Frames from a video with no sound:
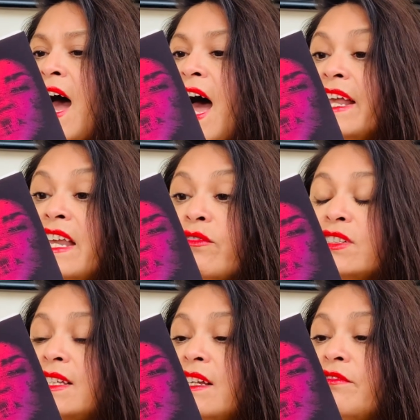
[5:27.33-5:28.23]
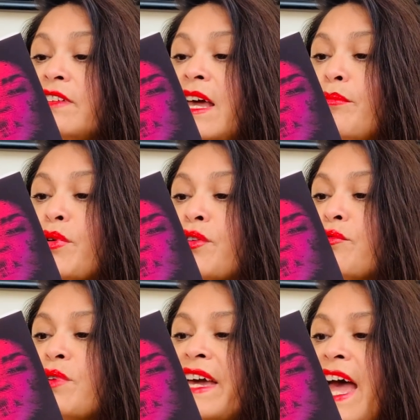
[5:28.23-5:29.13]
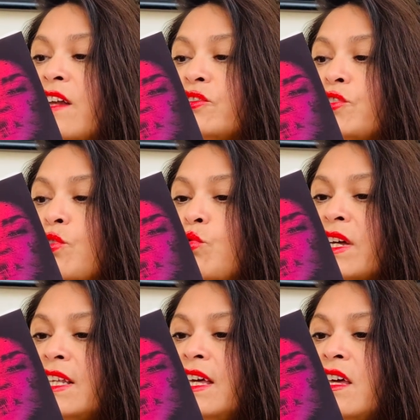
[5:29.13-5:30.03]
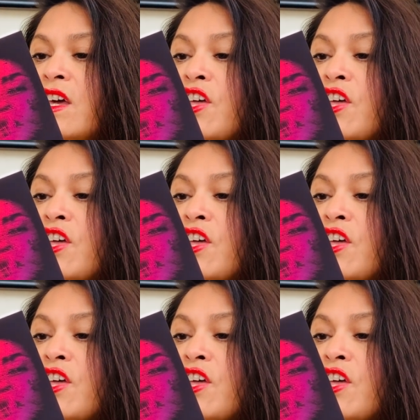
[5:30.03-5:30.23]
I'd never seen a flame burn through a candle so quickly.